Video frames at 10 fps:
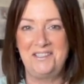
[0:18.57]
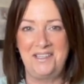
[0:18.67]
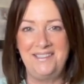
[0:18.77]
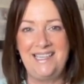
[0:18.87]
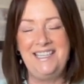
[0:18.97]

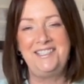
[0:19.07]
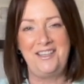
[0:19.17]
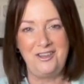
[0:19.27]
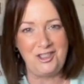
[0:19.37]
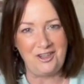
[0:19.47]
Sunday
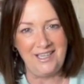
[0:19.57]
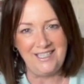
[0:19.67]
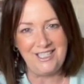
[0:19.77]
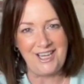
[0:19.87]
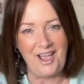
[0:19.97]
Sunshine
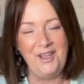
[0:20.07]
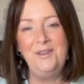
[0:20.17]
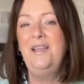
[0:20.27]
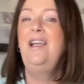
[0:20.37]
Show,